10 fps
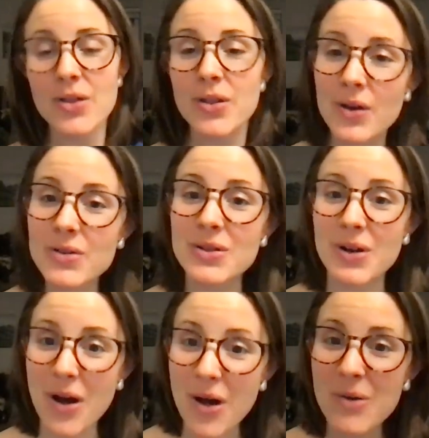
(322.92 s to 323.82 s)
Those
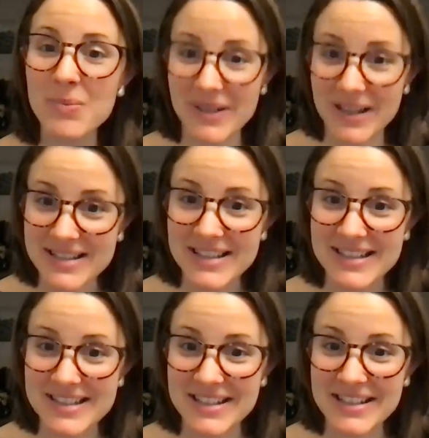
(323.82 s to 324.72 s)
are all
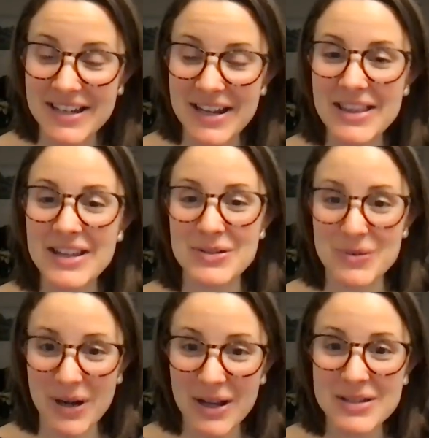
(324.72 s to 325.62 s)
places that
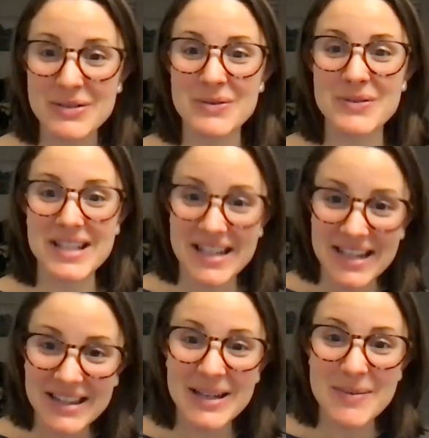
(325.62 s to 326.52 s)
trust
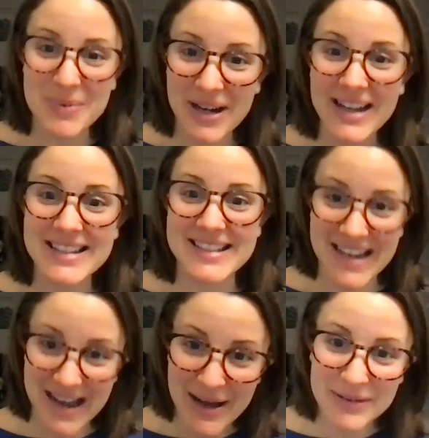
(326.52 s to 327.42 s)
routinely breaks
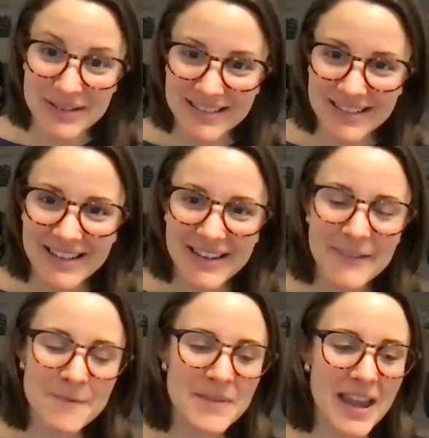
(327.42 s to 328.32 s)
down.
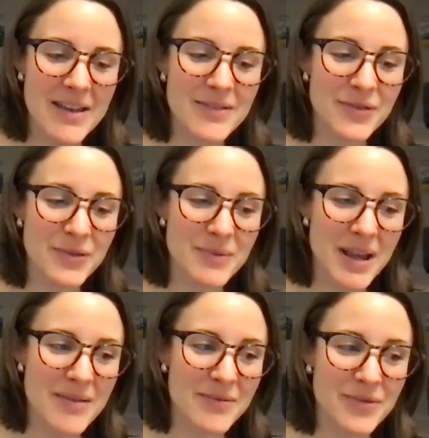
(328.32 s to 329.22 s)
And for
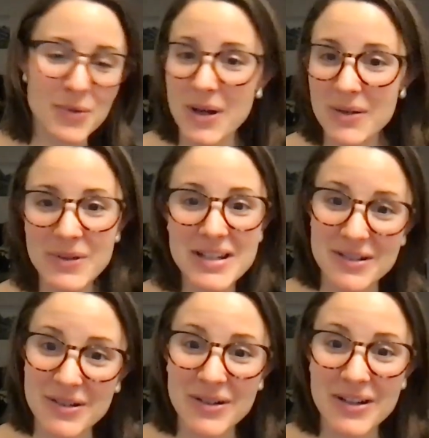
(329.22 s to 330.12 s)
one
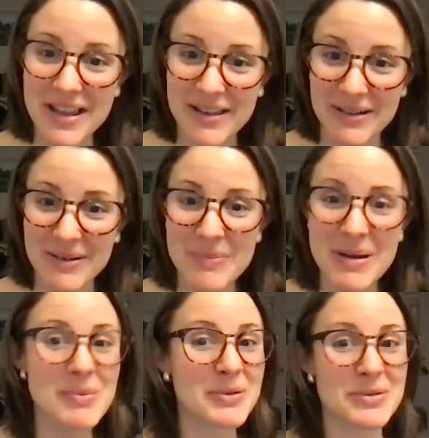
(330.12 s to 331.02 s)
reason or another,
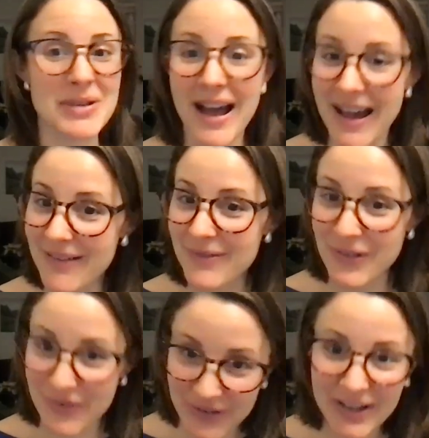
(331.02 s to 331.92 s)
people do not
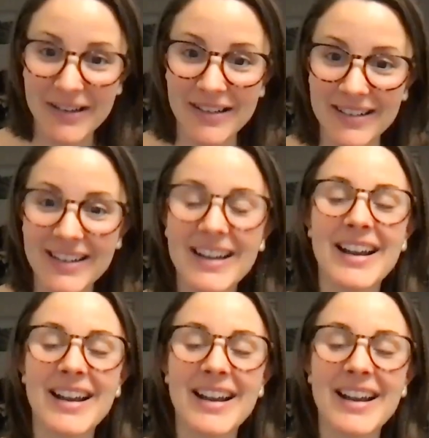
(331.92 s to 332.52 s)
fulfill